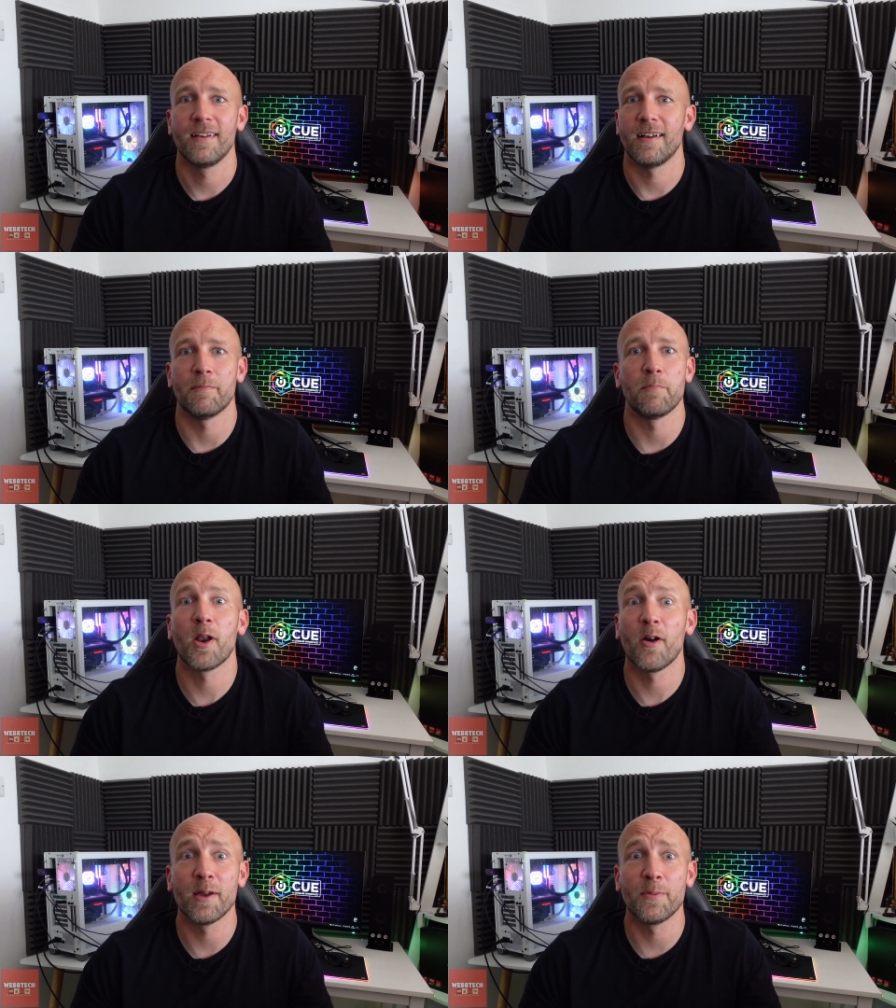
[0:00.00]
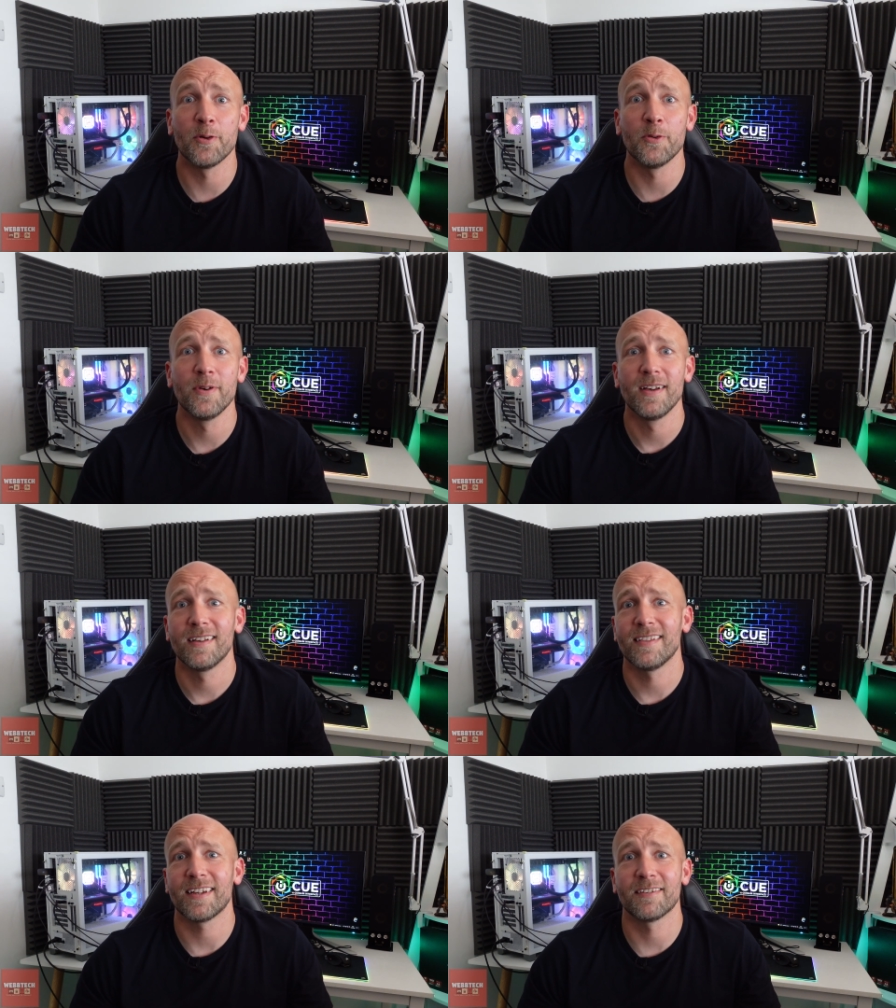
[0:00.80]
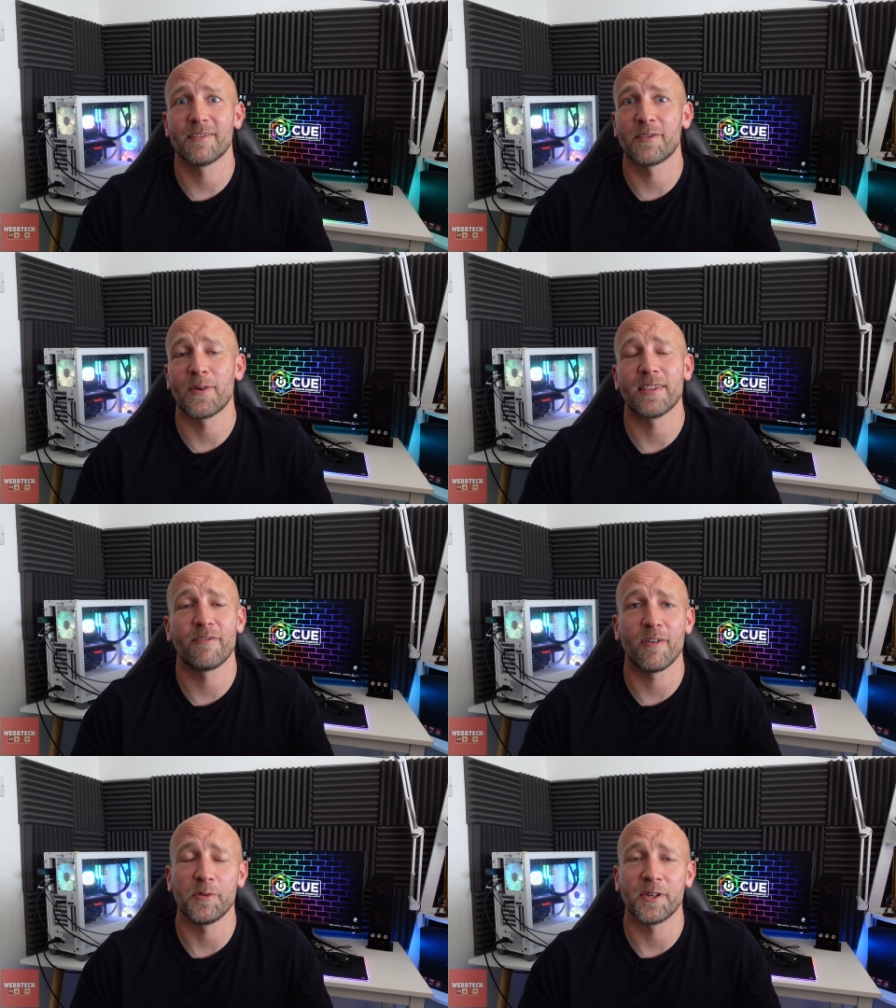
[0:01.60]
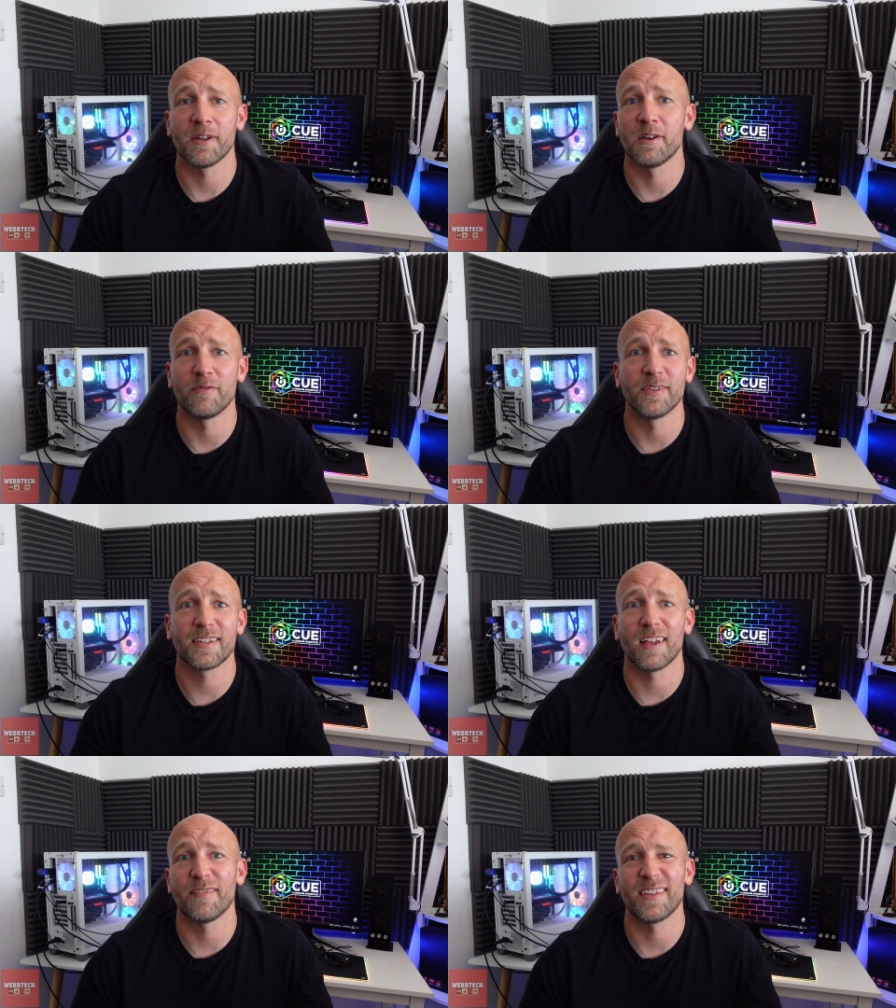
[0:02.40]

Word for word: um, pliable the kind of the way they fold folded over and stuff.